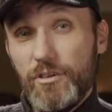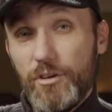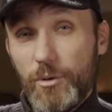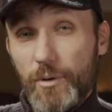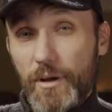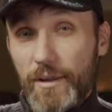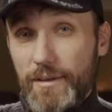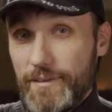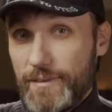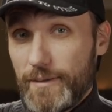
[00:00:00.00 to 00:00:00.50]

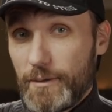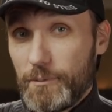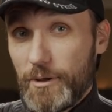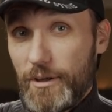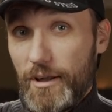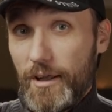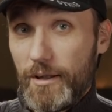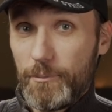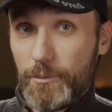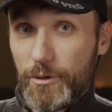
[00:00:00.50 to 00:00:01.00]
know anything
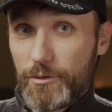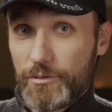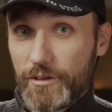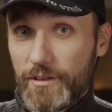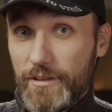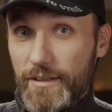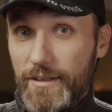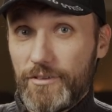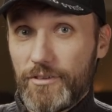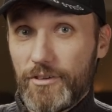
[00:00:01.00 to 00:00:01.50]
about
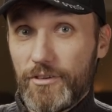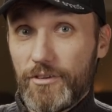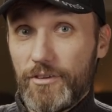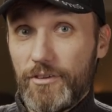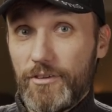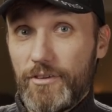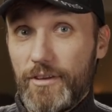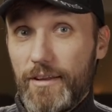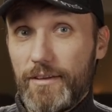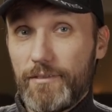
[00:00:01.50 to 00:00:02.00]
anamorphic lenses
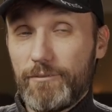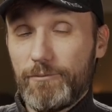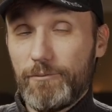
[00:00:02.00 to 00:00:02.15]
is that